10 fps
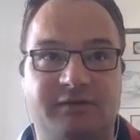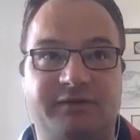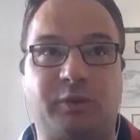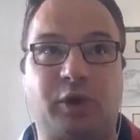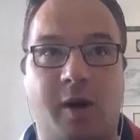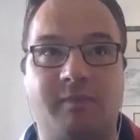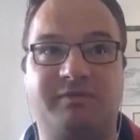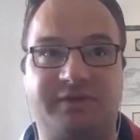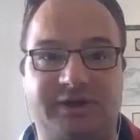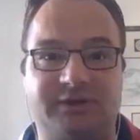feel
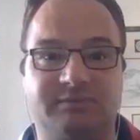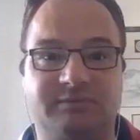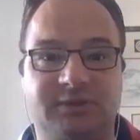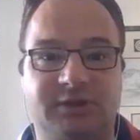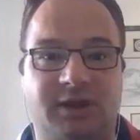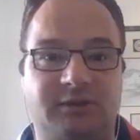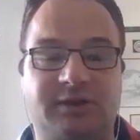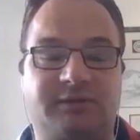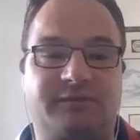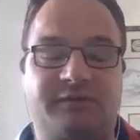confident.
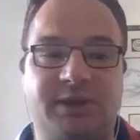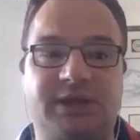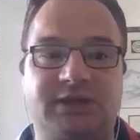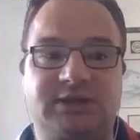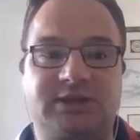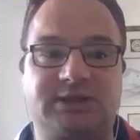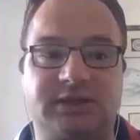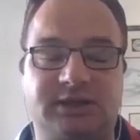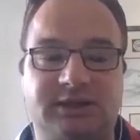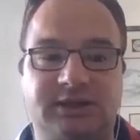For me,
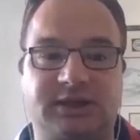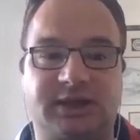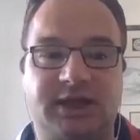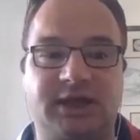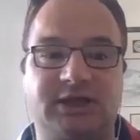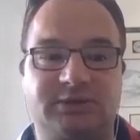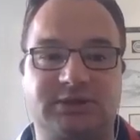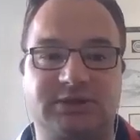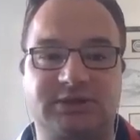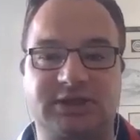the key to a
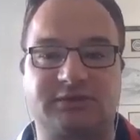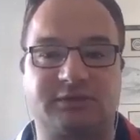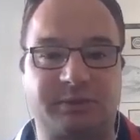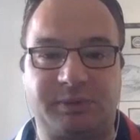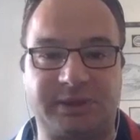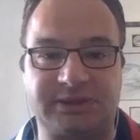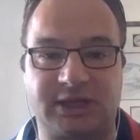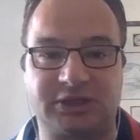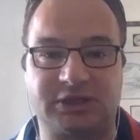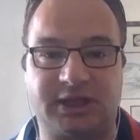successful
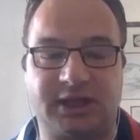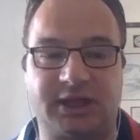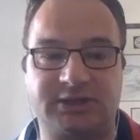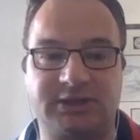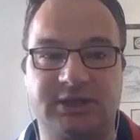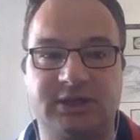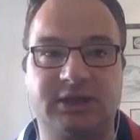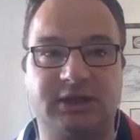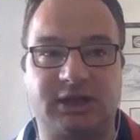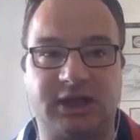implementation is
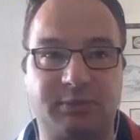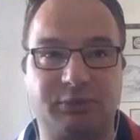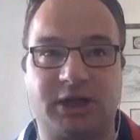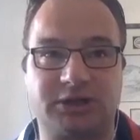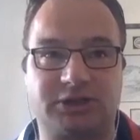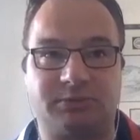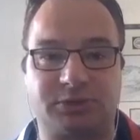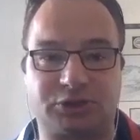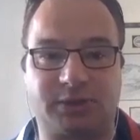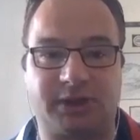the collaboration
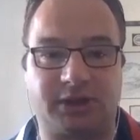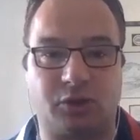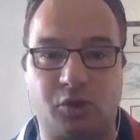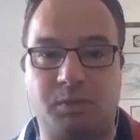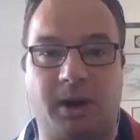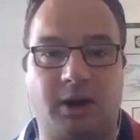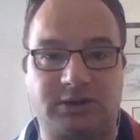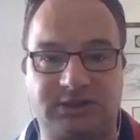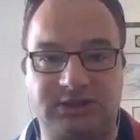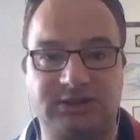between all
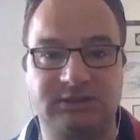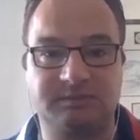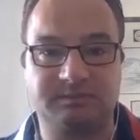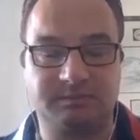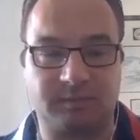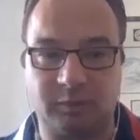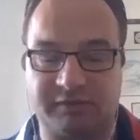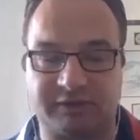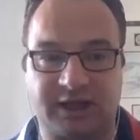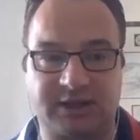parties,
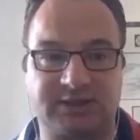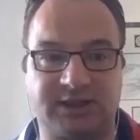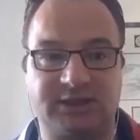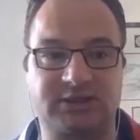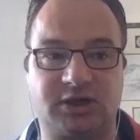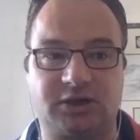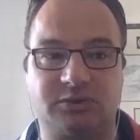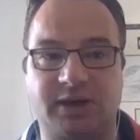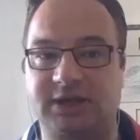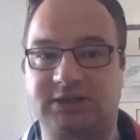whether that's
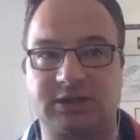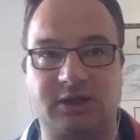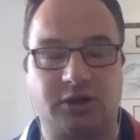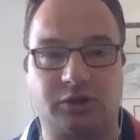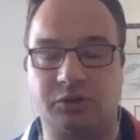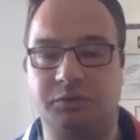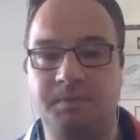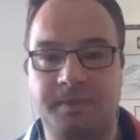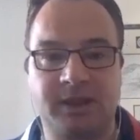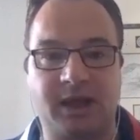internal, external,
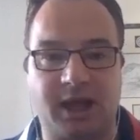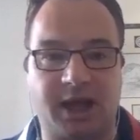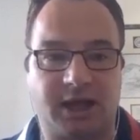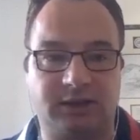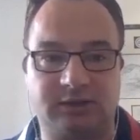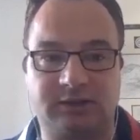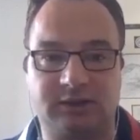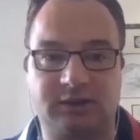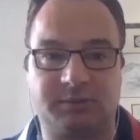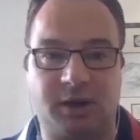and
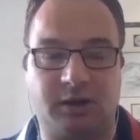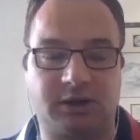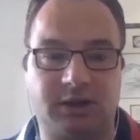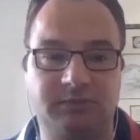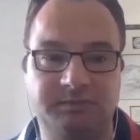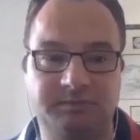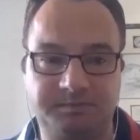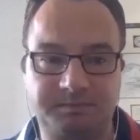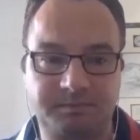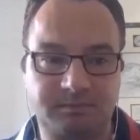the partner,
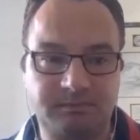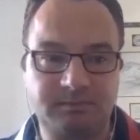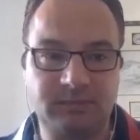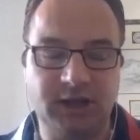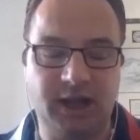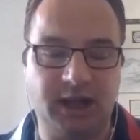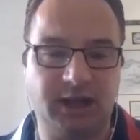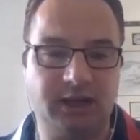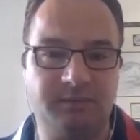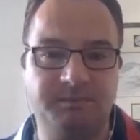
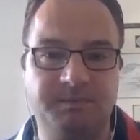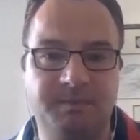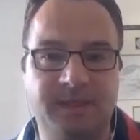and